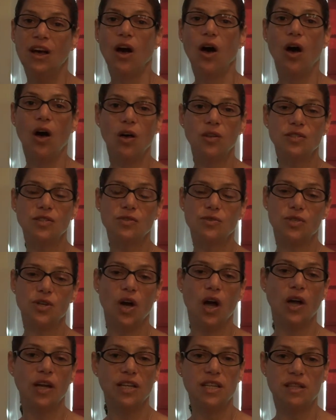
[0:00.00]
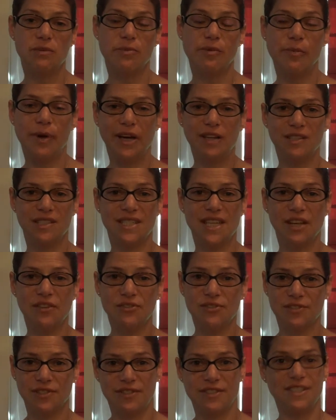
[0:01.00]
Also talking to them about
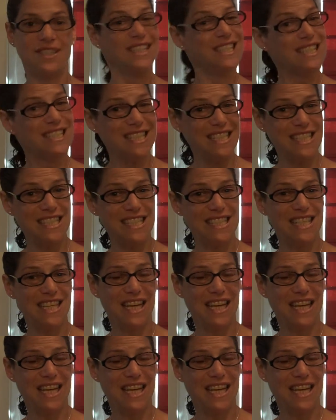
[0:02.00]
seller's assistance,